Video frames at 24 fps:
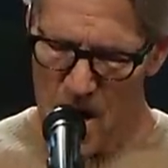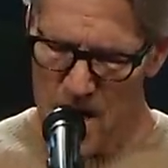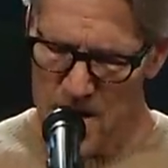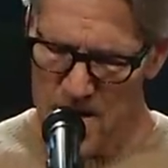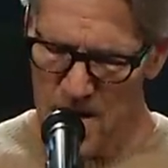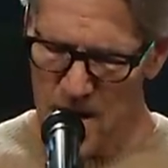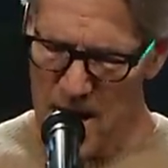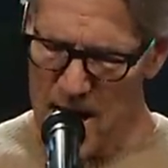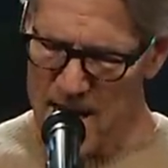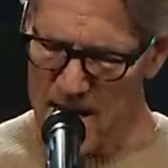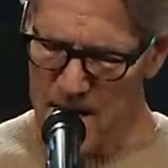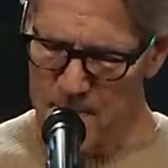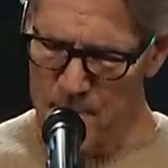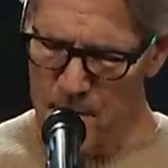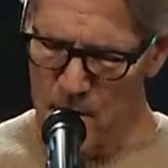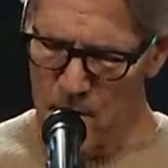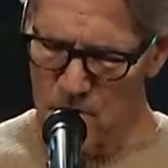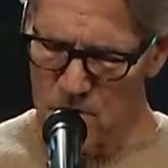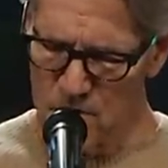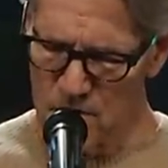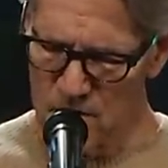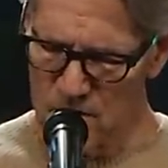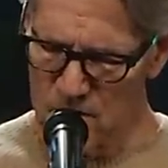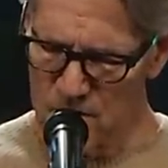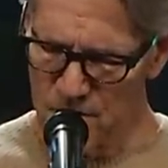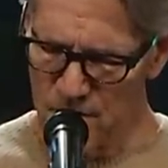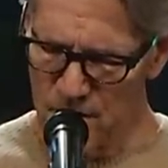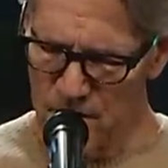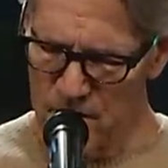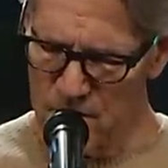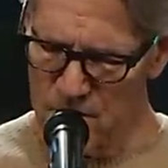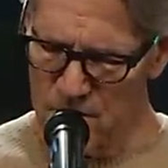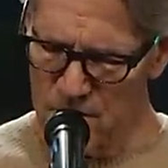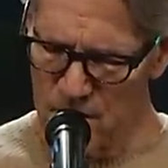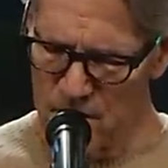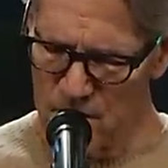Unlike Moses,
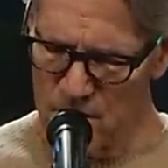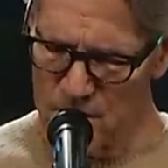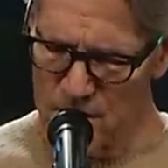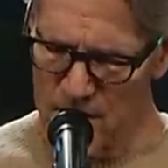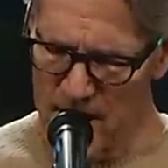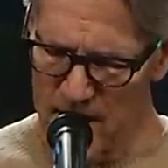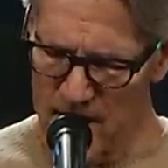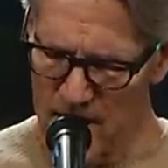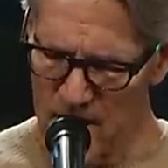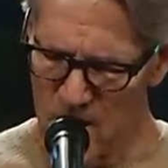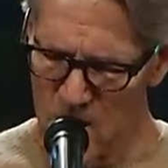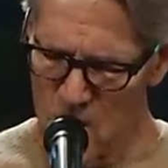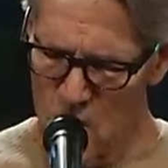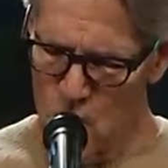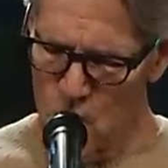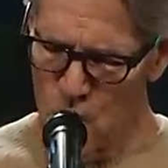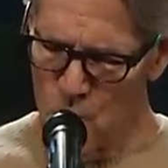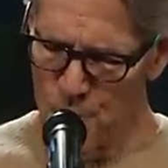verse 13,